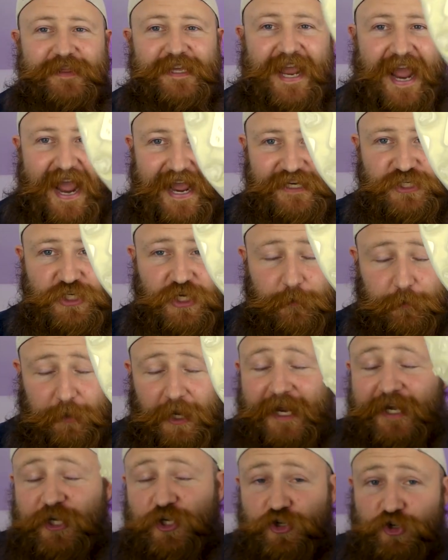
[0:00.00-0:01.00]
the AG
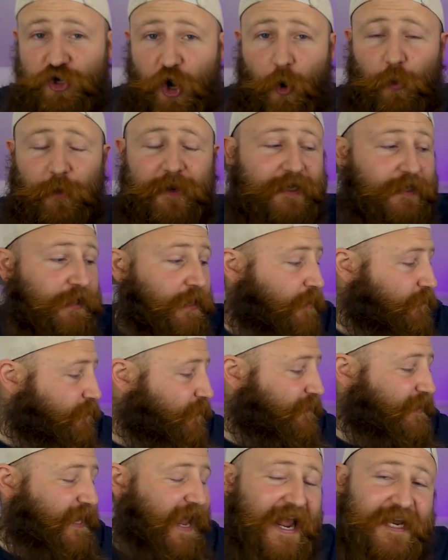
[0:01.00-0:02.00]
plate, knowing
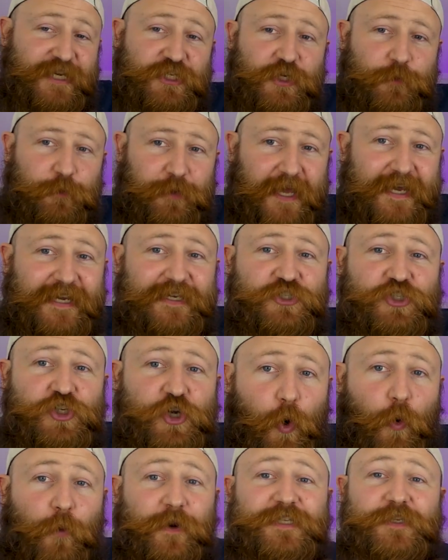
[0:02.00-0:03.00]
that the AG plate is
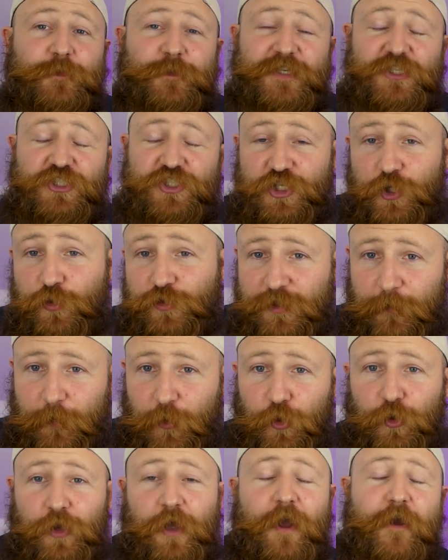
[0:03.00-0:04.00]
going to be
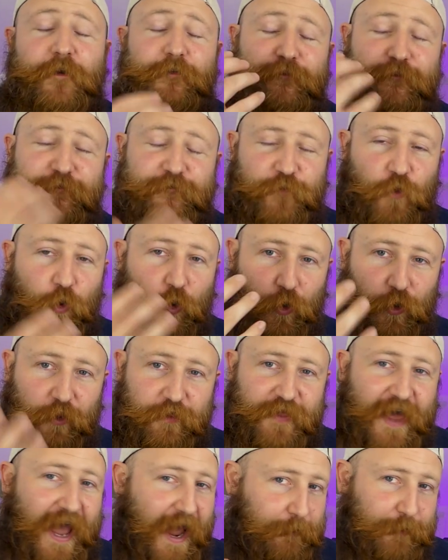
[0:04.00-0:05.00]
suitable for
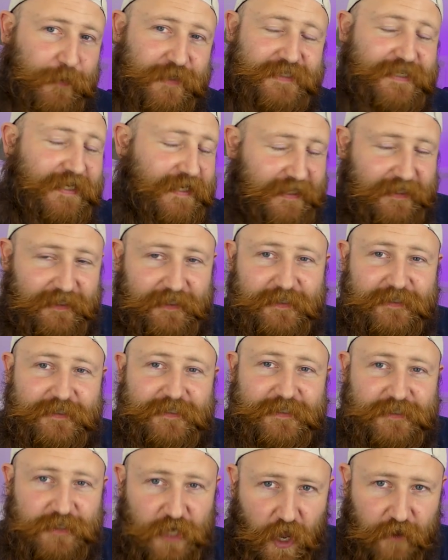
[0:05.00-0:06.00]
that particular
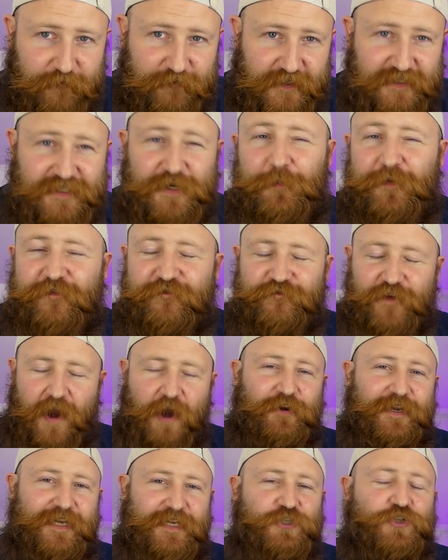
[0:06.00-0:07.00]
surface? be
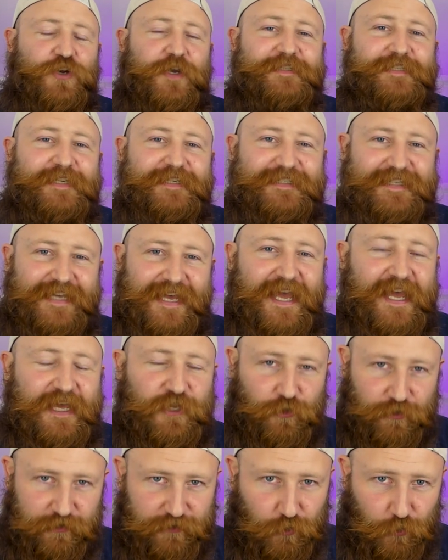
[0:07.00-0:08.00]
very interested to hear
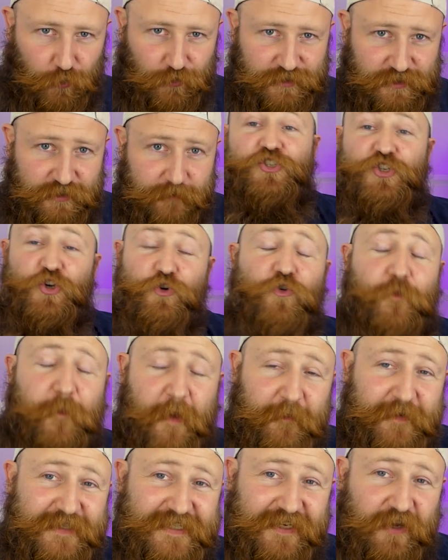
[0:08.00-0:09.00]
your thoughts. Do
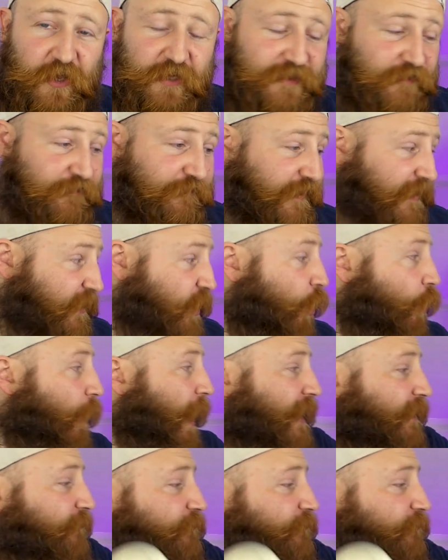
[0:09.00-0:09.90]
remember to like the video, and